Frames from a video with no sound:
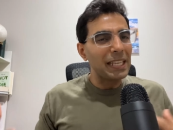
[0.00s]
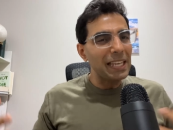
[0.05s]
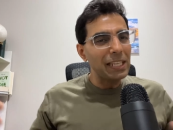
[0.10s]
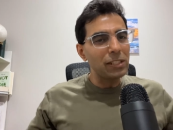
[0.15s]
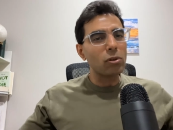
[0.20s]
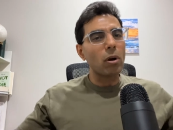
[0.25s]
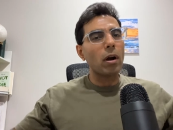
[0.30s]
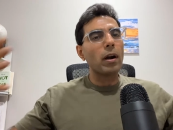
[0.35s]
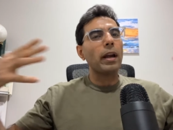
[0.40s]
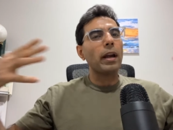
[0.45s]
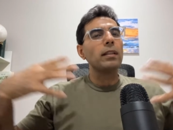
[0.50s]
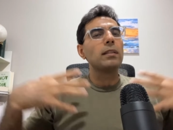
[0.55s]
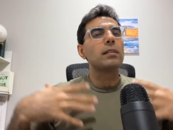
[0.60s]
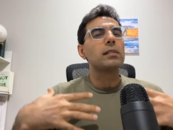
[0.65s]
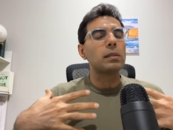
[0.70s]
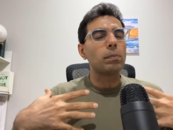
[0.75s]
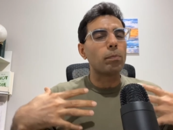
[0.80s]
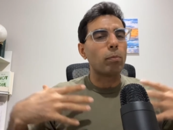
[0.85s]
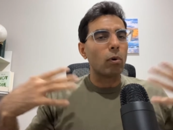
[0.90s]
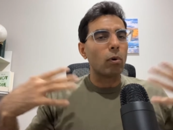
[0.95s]
He's not getting the
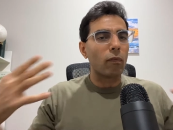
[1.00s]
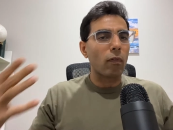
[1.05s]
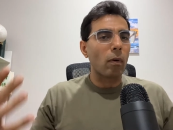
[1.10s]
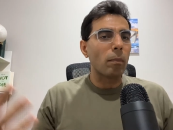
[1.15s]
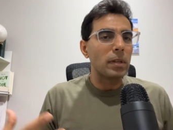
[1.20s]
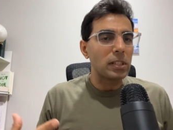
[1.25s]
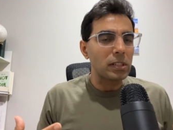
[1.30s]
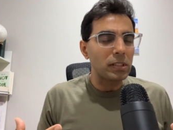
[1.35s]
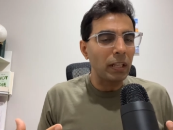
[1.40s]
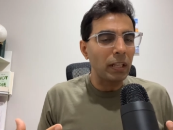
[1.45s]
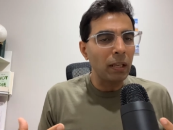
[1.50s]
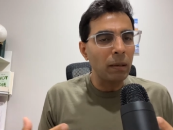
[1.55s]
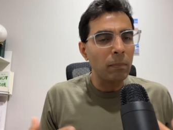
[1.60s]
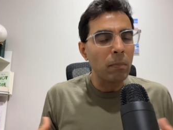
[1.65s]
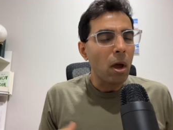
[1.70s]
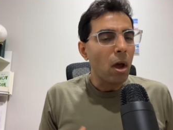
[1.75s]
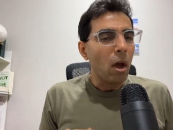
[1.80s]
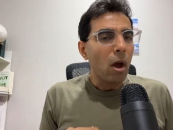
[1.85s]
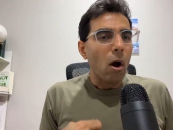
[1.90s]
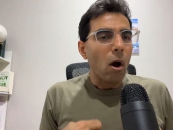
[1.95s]
support from his
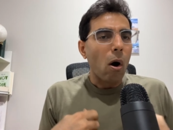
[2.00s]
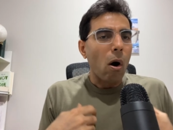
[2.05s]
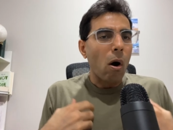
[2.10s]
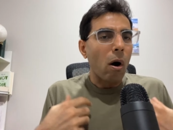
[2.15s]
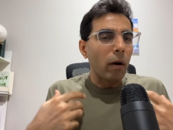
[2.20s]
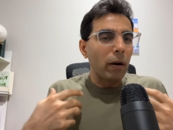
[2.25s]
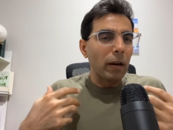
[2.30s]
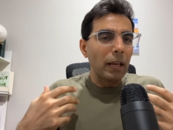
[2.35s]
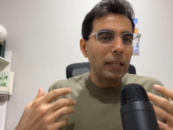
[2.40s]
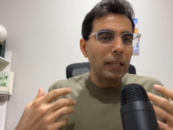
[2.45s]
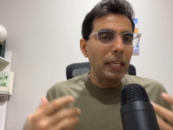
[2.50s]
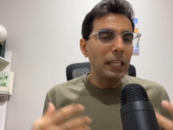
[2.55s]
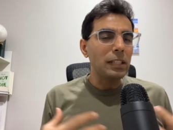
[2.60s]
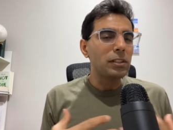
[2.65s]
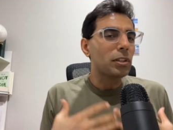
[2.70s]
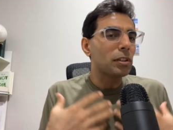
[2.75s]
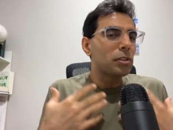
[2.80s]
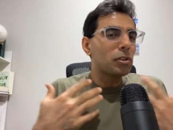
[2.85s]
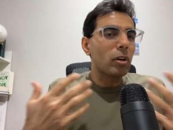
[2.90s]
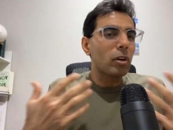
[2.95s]
team, or
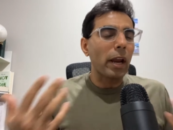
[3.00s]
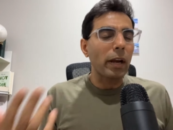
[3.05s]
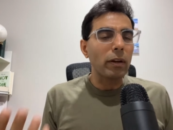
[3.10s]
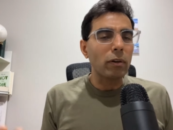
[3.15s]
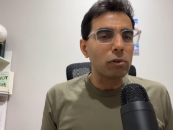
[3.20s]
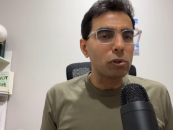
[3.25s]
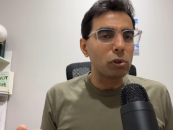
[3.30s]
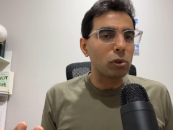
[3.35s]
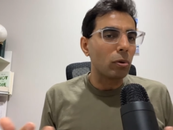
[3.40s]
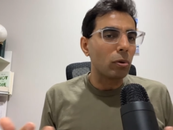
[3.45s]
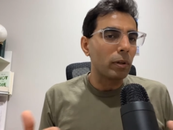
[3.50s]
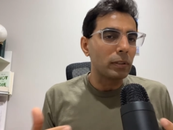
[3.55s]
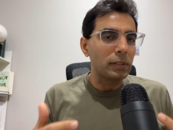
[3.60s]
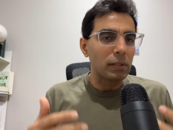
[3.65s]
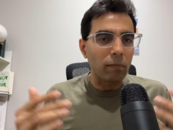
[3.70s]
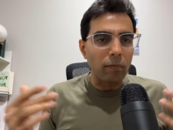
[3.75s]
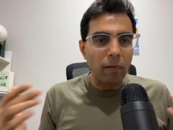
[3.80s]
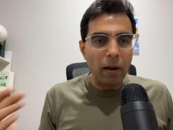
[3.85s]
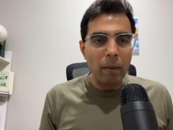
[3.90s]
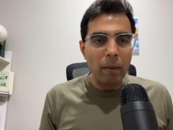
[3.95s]
he's just trying to show it's
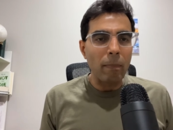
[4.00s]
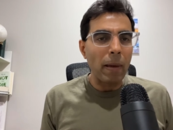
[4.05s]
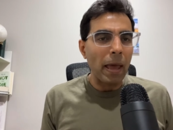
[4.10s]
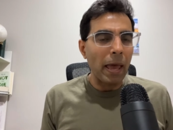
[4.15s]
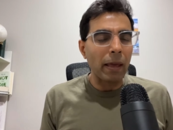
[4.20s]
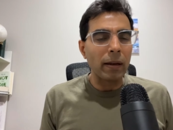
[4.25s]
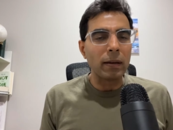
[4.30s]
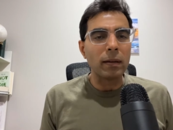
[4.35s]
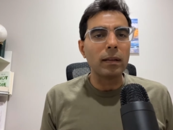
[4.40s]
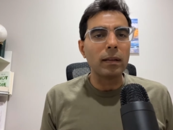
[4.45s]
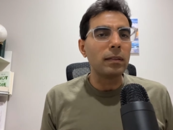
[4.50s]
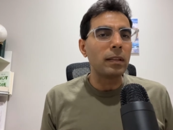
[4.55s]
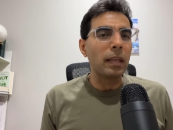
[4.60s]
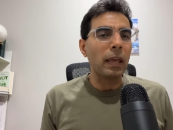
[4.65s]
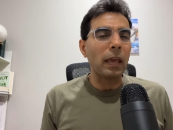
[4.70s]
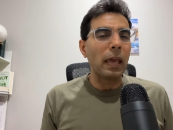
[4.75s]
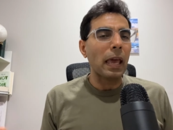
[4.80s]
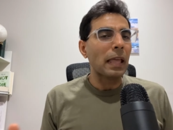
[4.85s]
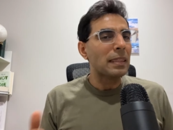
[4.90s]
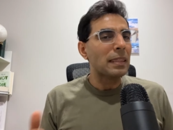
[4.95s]
a one man
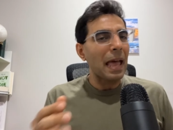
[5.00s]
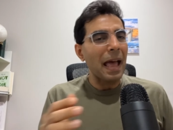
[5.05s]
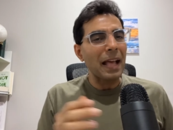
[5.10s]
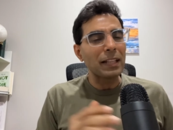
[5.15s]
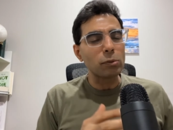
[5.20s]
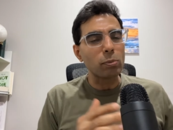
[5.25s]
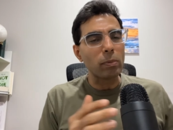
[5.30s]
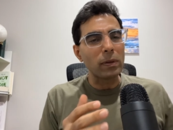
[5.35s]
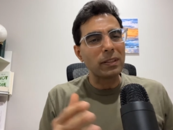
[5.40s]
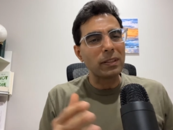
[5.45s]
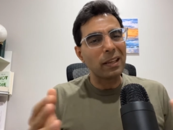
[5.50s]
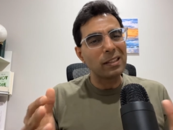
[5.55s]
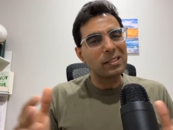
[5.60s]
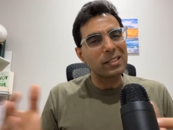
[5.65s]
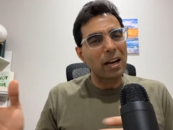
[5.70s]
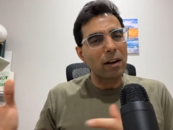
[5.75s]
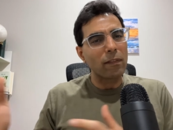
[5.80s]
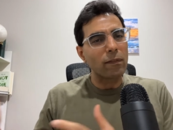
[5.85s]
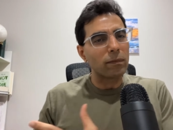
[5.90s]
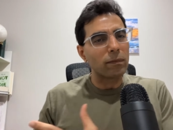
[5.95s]
thing, and that's where things
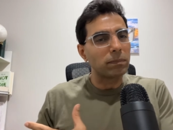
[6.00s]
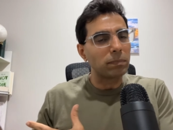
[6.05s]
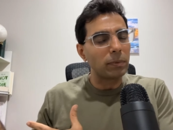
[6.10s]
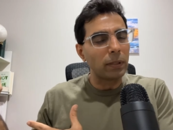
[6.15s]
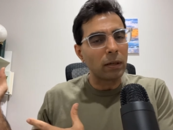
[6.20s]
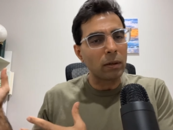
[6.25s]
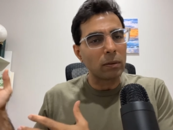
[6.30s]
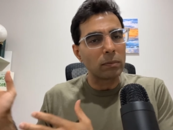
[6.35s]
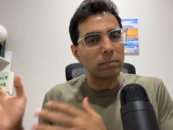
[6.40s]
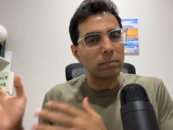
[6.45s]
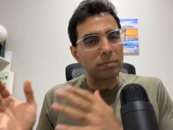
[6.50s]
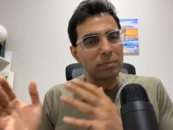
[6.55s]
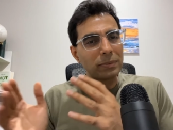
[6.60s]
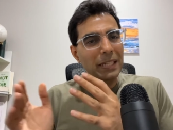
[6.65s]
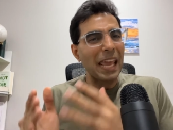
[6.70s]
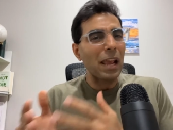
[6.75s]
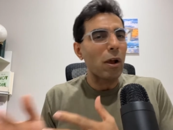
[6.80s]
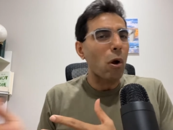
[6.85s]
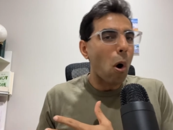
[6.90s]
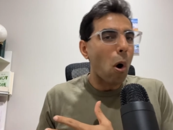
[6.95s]
kind of, you know,
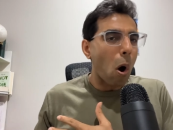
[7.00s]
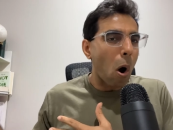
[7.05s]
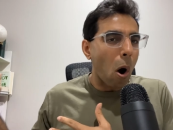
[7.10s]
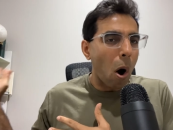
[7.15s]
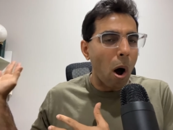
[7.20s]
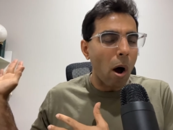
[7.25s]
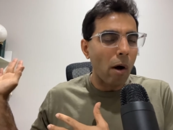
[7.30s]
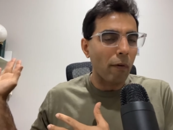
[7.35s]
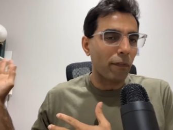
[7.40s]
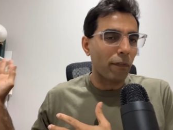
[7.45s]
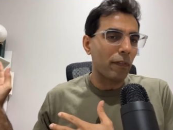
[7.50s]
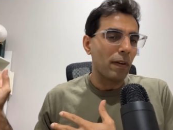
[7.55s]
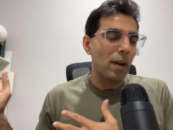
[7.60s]
take off